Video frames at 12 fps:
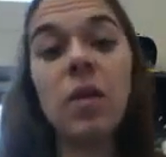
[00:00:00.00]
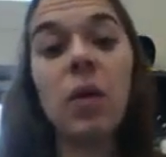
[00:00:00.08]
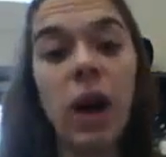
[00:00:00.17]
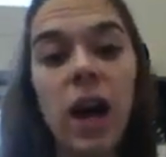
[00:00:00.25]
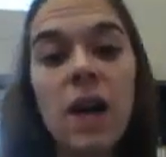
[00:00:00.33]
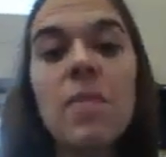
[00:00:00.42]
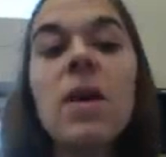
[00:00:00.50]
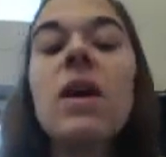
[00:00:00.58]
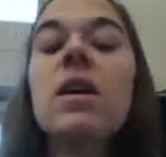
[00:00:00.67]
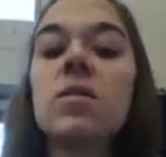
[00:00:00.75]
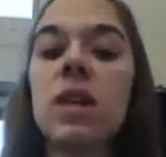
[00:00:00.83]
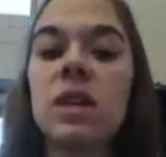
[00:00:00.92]
okay?
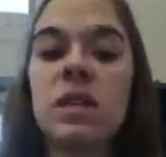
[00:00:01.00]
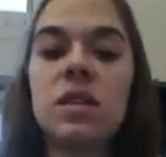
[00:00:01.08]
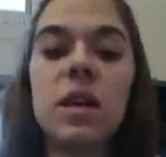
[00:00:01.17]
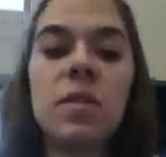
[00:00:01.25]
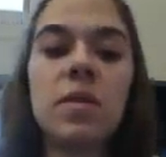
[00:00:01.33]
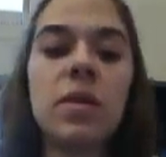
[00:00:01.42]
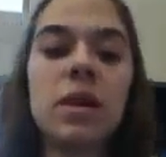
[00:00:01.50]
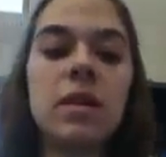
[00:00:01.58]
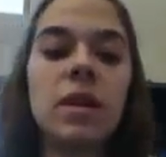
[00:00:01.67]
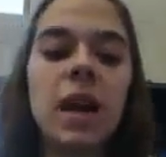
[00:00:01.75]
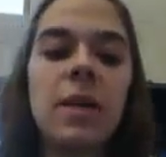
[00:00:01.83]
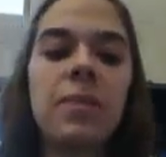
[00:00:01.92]
So that's the shape that we're going to
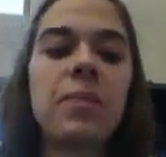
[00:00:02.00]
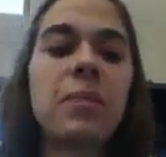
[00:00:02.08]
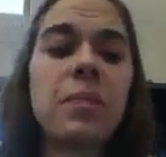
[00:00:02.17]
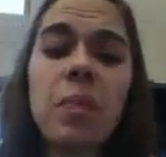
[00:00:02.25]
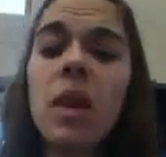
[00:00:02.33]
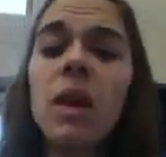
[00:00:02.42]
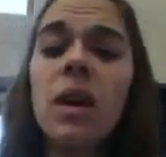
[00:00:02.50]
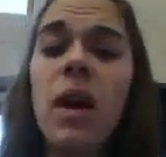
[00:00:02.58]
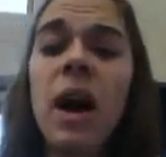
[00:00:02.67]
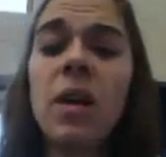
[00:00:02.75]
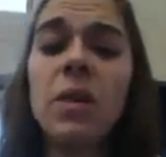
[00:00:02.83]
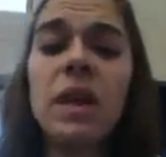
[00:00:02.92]
look at. Now,
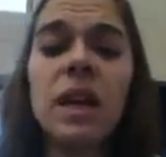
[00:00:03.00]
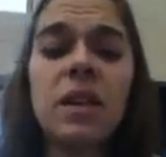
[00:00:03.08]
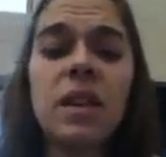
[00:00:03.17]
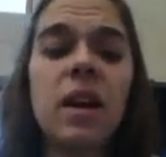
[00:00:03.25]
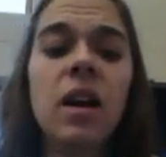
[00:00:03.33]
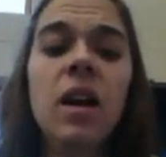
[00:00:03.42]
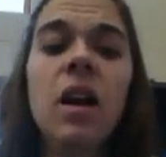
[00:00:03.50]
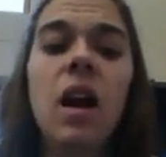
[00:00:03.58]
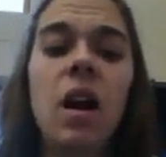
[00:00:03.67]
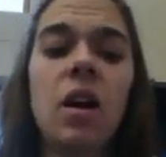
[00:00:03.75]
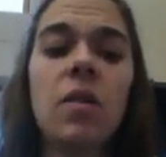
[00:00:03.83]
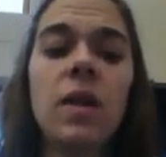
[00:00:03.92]
how do we get there?
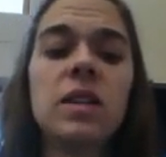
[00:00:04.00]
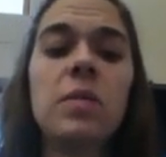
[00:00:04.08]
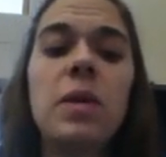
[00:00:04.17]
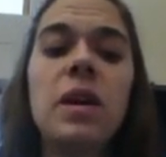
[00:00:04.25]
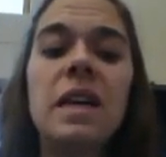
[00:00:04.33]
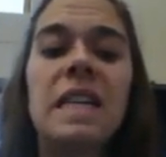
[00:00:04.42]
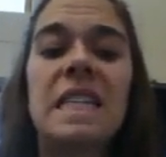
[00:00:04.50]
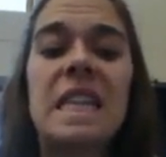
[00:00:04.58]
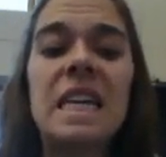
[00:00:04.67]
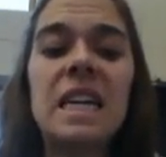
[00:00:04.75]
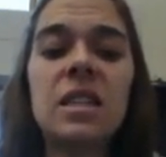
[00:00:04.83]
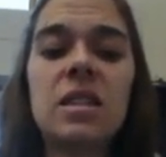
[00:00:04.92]
Our recipe is
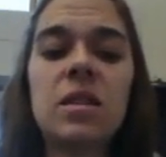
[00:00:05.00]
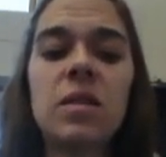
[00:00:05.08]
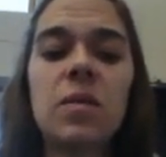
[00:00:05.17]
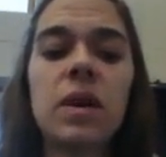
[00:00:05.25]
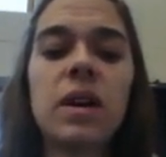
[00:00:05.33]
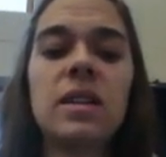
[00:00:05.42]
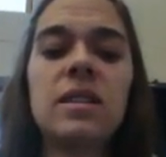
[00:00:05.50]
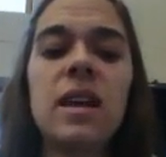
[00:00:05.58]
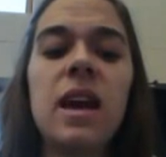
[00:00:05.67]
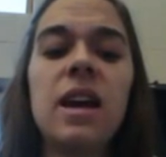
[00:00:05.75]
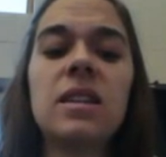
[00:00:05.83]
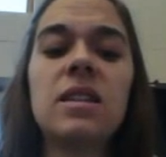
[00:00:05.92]
this. We're going to
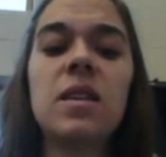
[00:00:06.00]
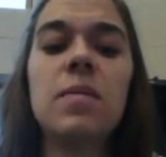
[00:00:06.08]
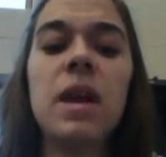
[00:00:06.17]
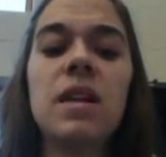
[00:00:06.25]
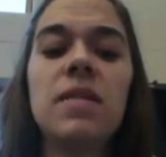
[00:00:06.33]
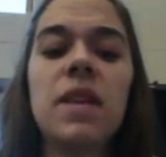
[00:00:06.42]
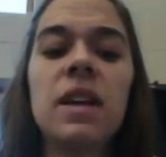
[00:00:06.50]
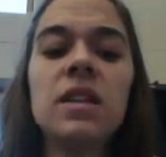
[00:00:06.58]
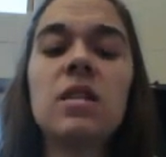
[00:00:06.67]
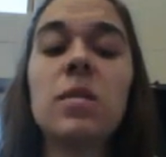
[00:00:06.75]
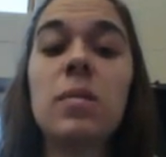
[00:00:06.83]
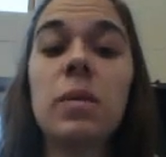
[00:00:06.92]
say it's the main
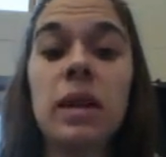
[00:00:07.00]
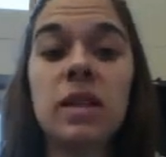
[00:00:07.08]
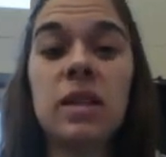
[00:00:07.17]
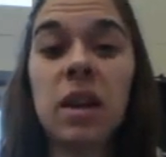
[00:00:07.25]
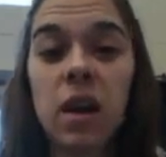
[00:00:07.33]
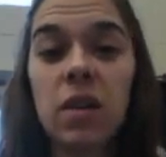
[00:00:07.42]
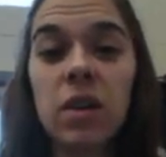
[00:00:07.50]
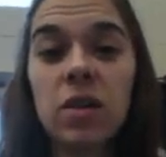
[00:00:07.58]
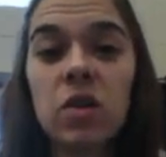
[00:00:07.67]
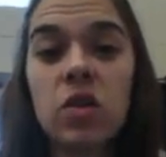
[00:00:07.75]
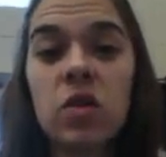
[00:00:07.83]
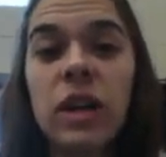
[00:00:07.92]
events plus the
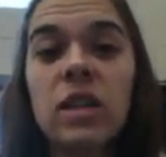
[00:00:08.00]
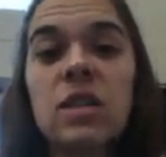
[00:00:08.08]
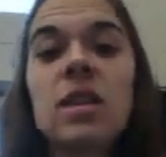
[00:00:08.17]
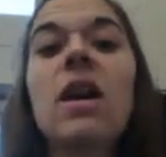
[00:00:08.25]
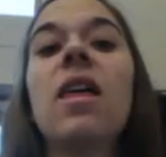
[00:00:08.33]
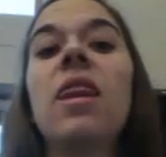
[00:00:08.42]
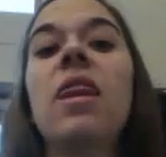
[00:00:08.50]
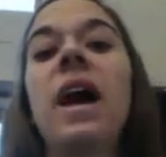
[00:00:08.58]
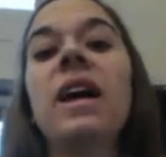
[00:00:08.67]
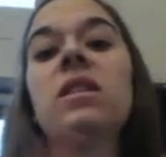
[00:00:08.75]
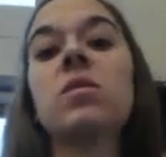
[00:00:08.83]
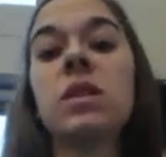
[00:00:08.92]
character traits.
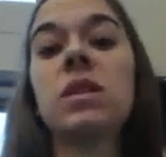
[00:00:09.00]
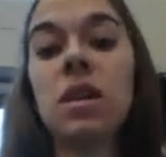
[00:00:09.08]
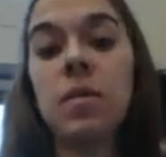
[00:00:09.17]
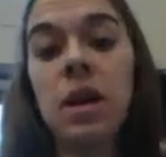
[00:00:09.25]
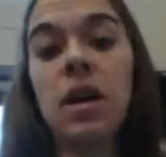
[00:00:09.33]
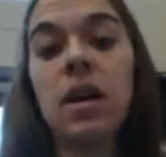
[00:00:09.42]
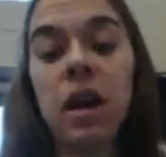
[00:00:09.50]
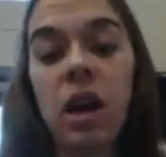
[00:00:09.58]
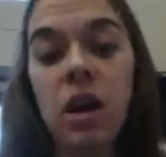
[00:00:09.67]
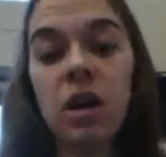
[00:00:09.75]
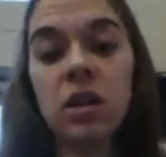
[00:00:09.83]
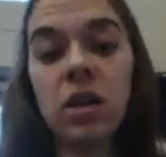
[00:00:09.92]
That's what's going to make our
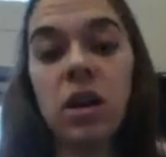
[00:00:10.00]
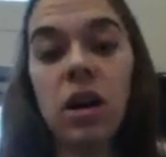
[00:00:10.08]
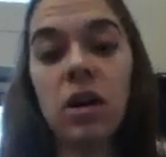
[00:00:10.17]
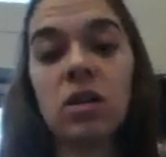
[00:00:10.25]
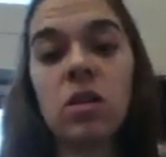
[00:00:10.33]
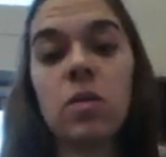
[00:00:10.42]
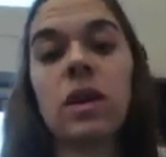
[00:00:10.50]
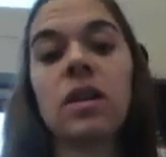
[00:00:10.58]
character arc. So we're